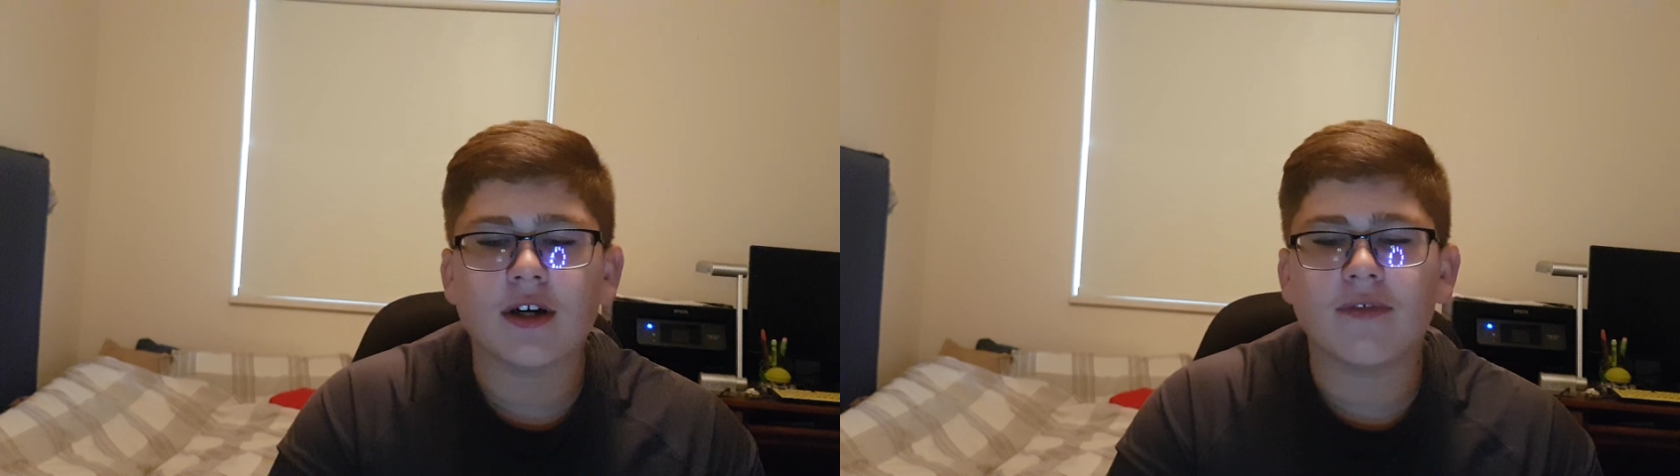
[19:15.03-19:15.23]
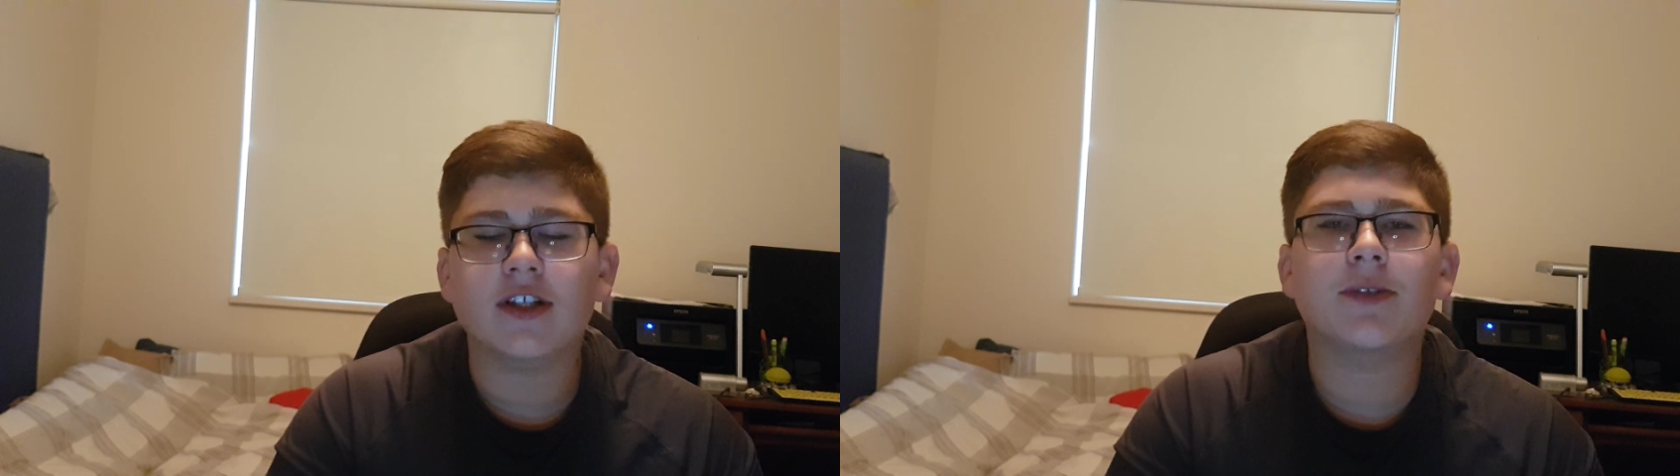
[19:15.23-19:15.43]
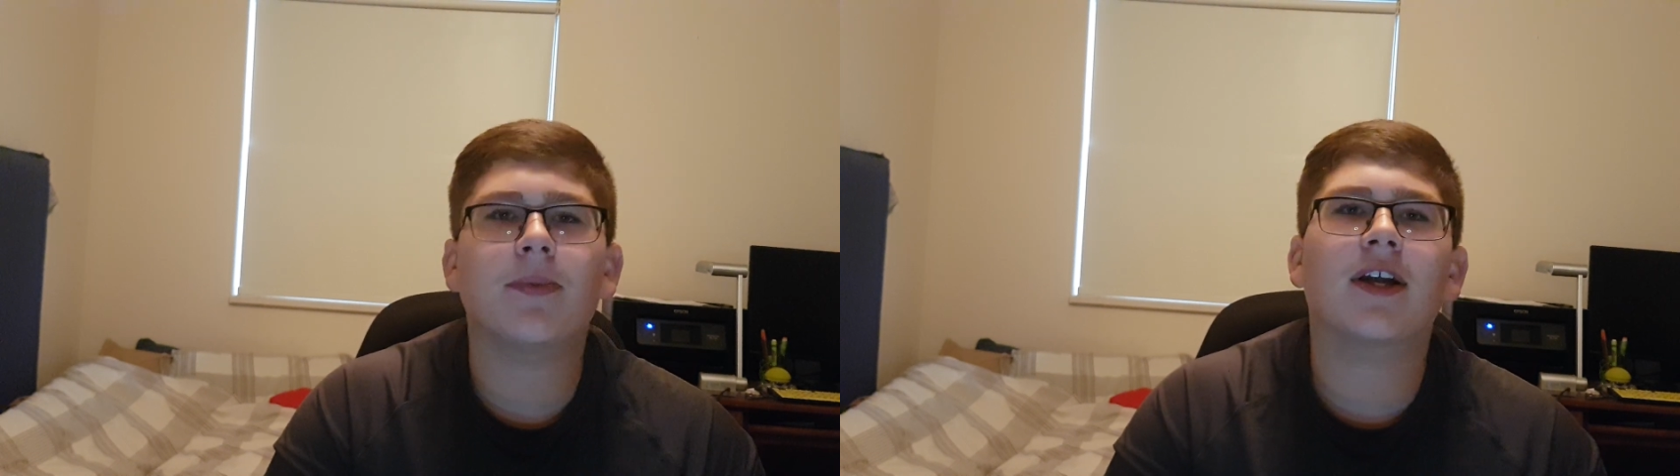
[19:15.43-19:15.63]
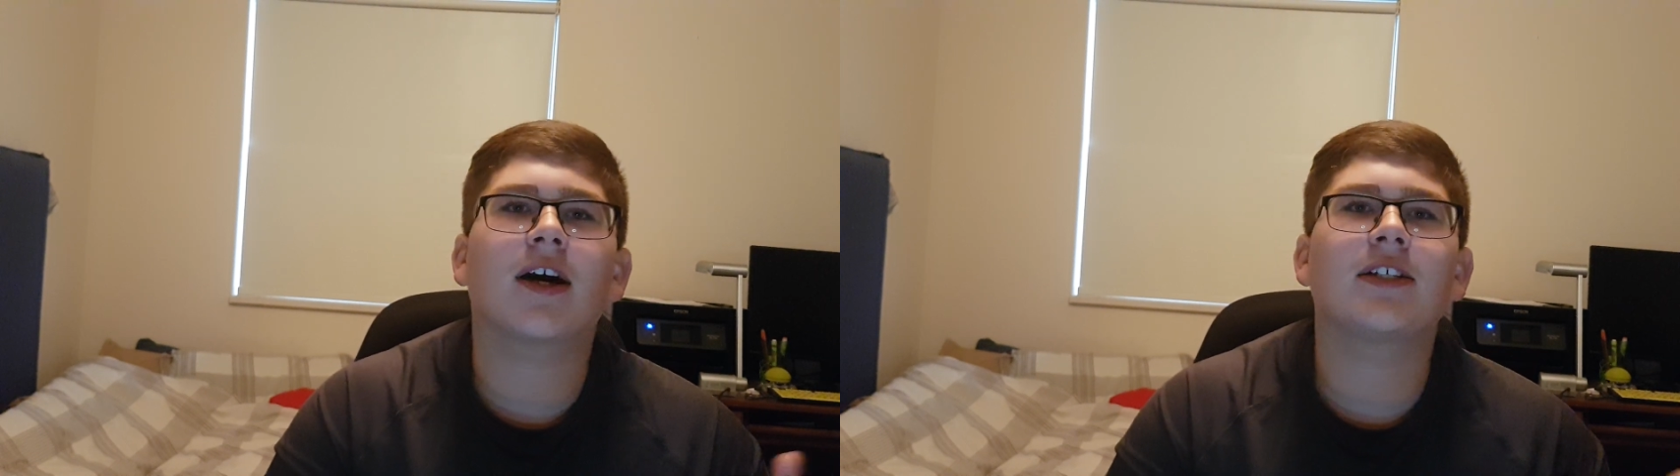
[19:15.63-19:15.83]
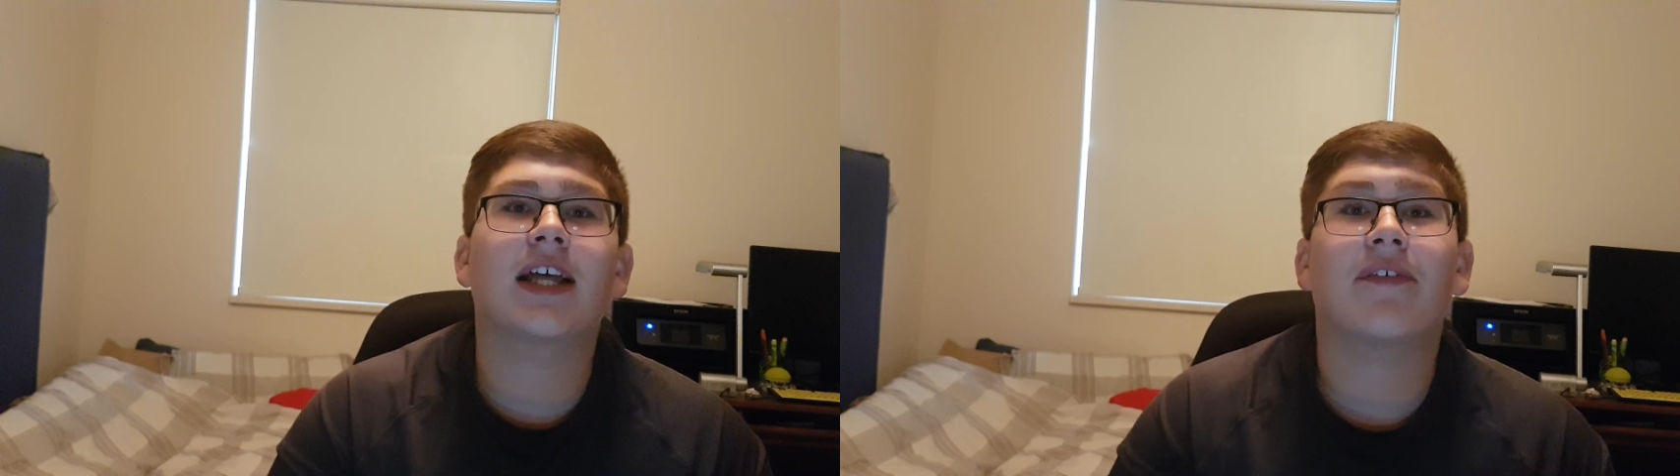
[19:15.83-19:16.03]
if it's
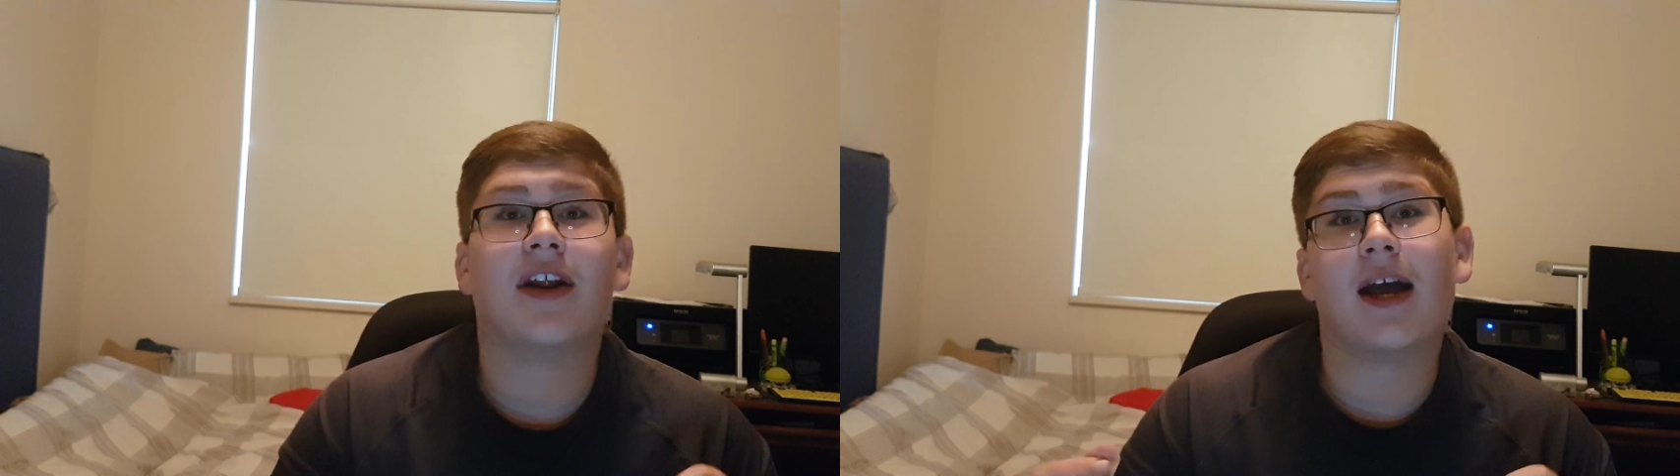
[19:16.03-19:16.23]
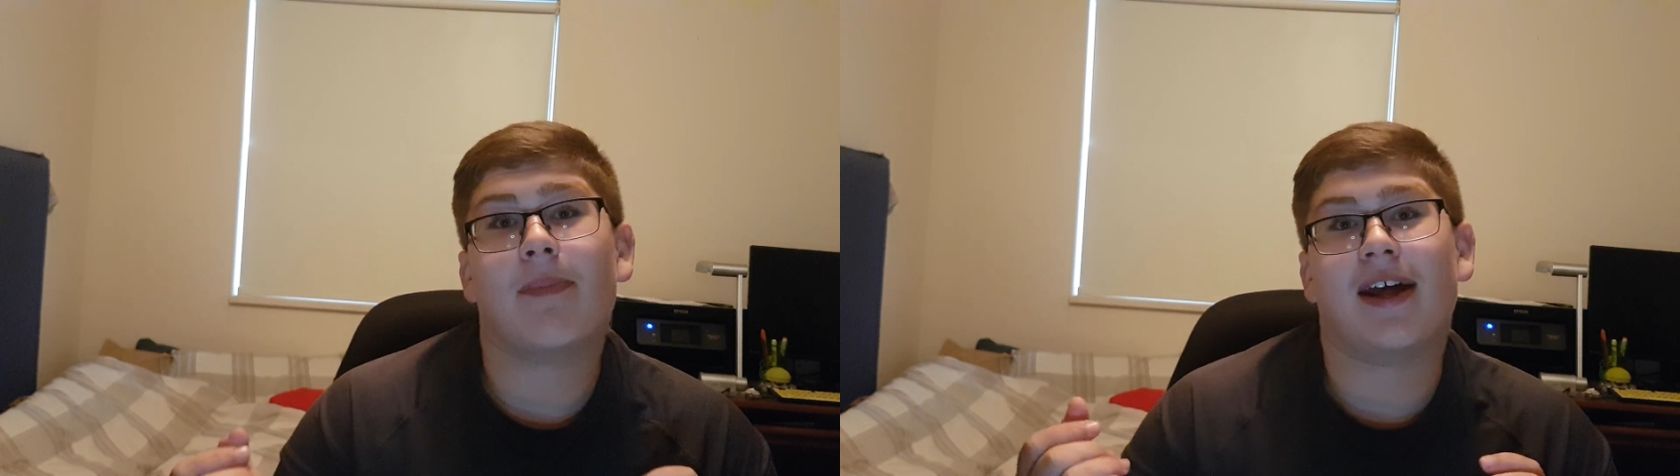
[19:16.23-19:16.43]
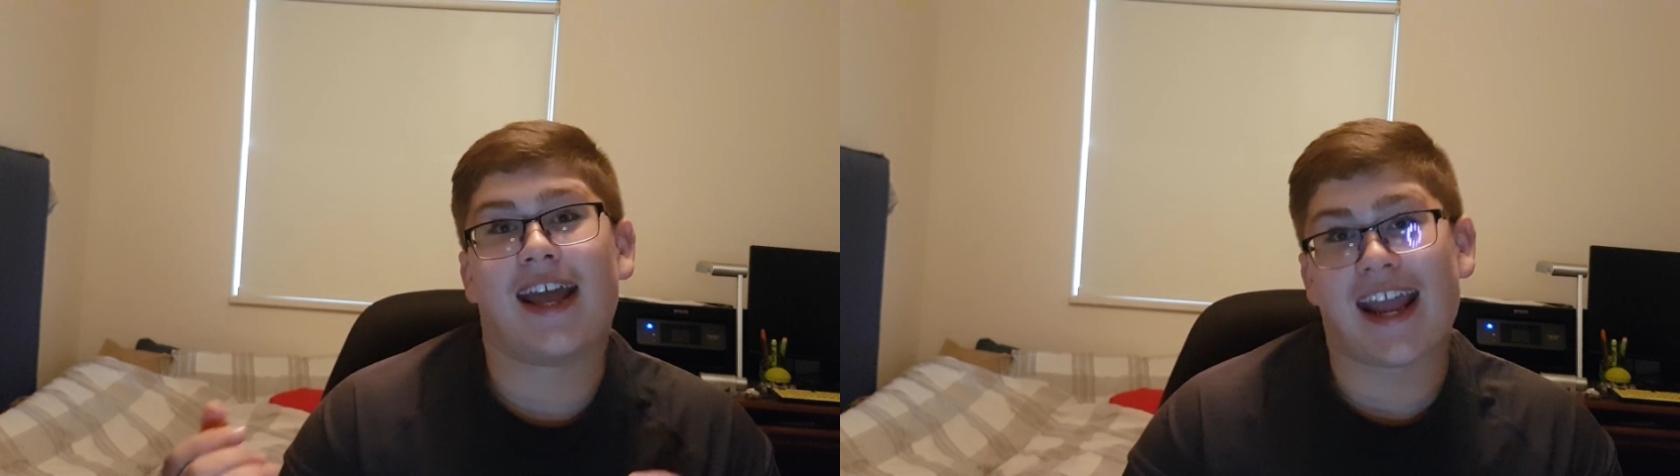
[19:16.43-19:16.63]
because they have an iPad